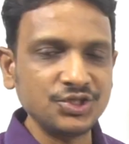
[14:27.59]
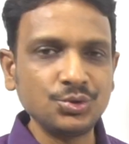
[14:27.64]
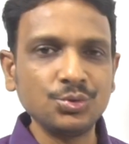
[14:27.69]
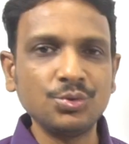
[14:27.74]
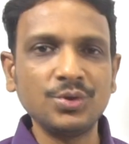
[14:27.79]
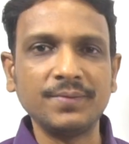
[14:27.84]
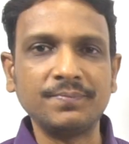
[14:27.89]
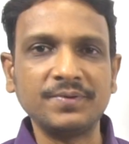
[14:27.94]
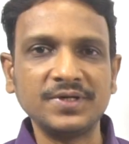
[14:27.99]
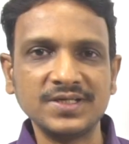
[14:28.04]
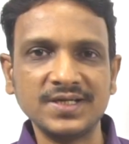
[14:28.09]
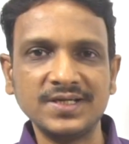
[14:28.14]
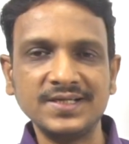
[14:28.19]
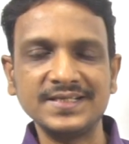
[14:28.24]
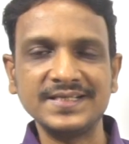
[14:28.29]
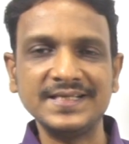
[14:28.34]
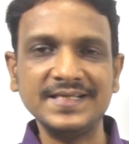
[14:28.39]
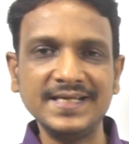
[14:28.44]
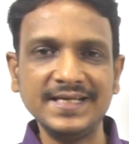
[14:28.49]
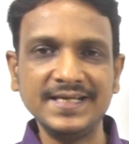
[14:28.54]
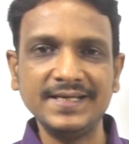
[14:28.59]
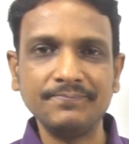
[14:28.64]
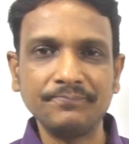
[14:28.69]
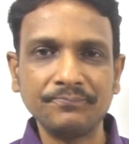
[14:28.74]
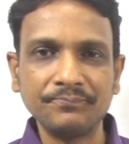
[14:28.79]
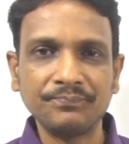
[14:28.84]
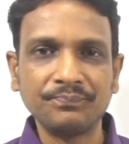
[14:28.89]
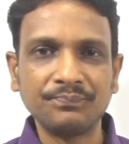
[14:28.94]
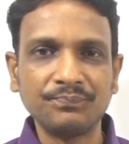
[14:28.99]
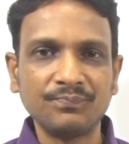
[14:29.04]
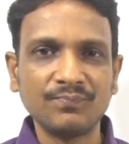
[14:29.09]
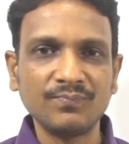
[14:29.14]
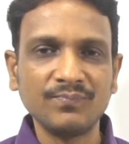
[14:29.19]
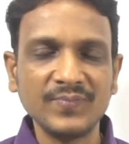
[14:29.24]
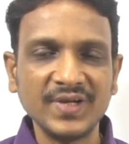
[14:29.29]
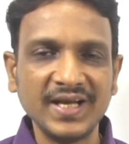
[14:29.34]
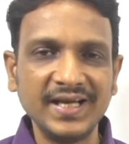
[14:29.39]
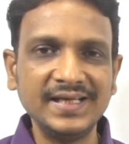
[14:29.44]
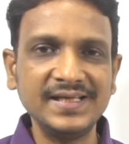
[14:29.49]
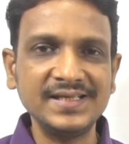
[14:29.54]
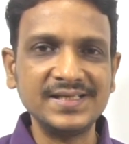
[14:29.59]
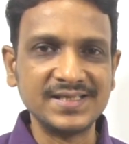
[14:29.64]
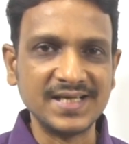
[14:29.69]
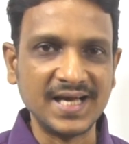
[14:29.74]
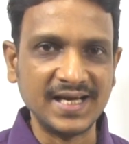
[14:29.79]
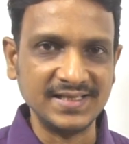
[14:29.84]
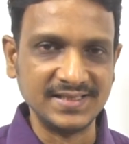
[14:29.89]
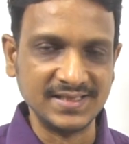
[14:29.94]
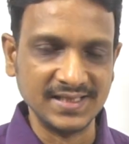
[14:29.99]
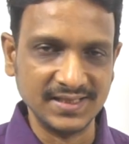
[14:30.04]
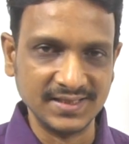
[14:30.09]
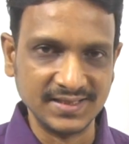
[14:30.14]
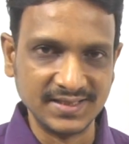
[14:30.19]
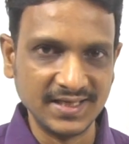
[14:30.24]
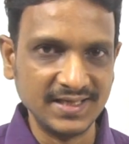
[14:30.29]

2 represents the incisors.